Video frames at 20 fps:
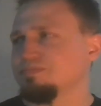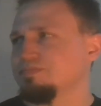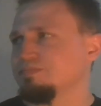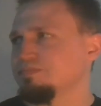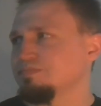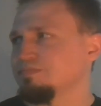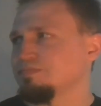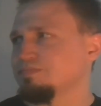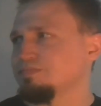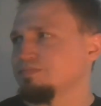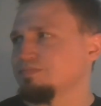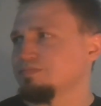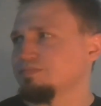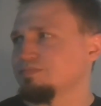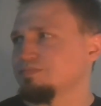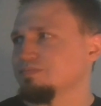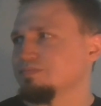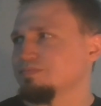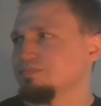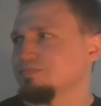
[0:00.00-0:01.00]

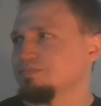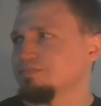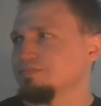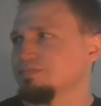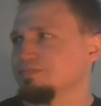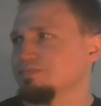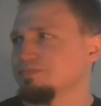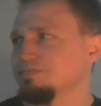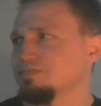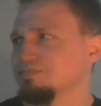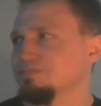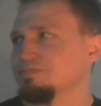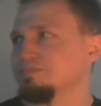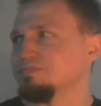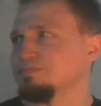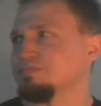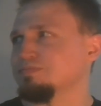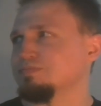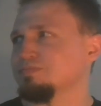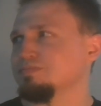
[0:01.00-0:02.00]

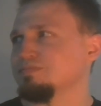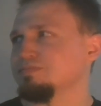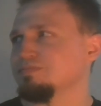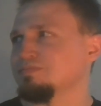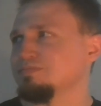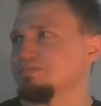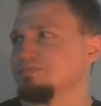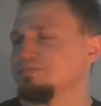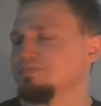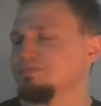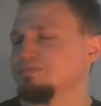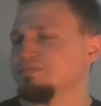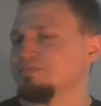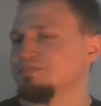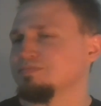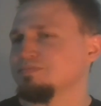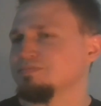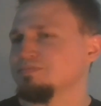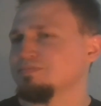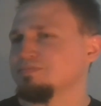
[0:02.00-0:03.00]

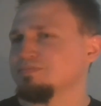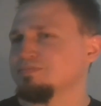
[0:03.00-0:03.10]
(silent)